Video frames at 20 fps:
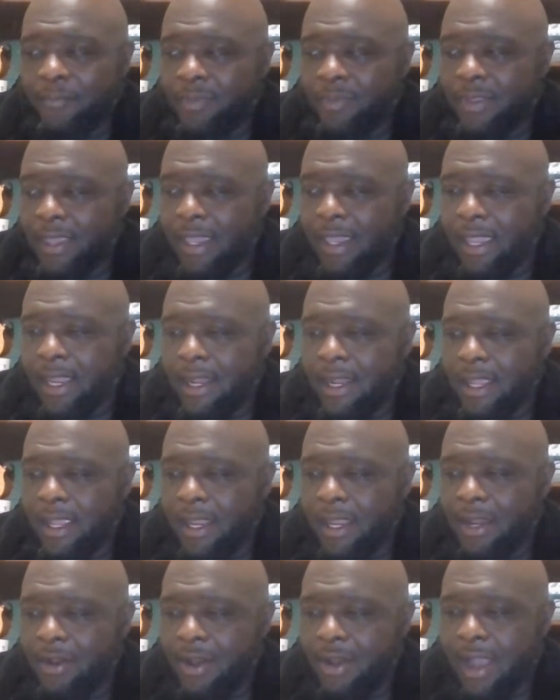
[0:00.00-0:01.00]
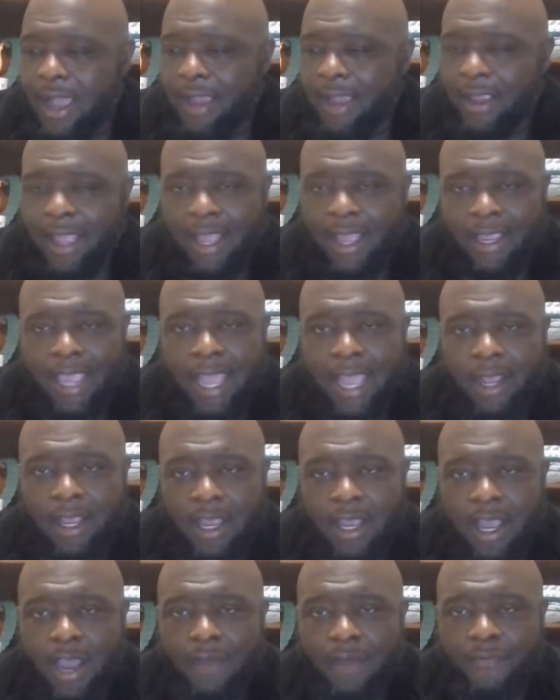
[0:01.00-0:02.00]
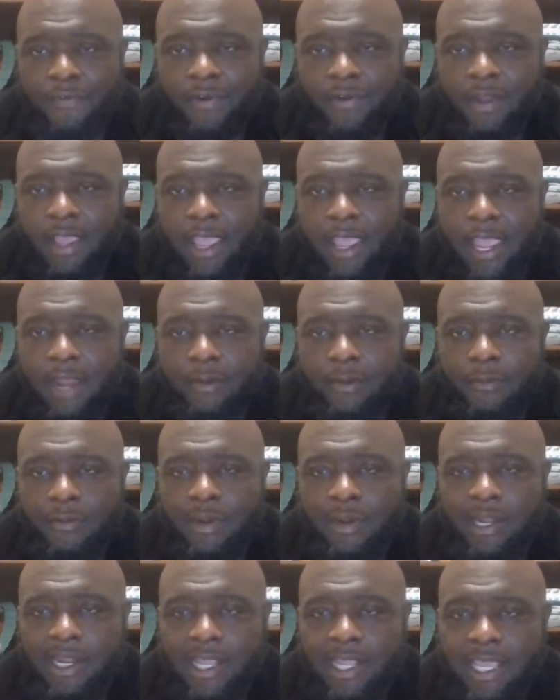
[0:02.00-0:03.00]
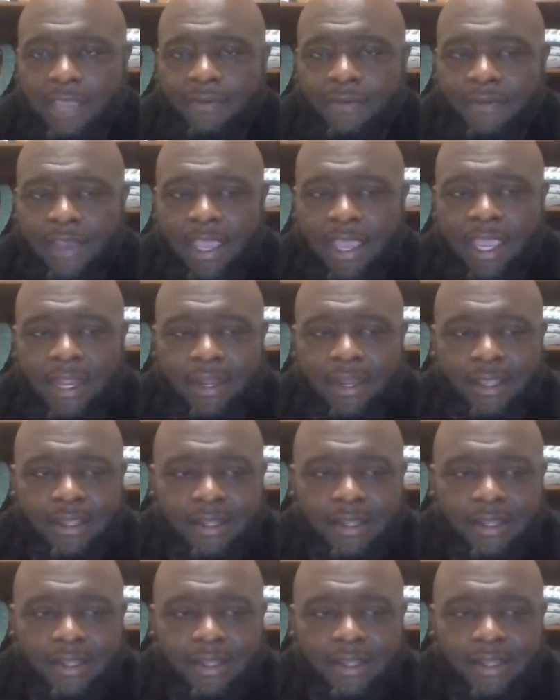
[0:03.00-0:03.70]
And, you know, I got comfort and relief, and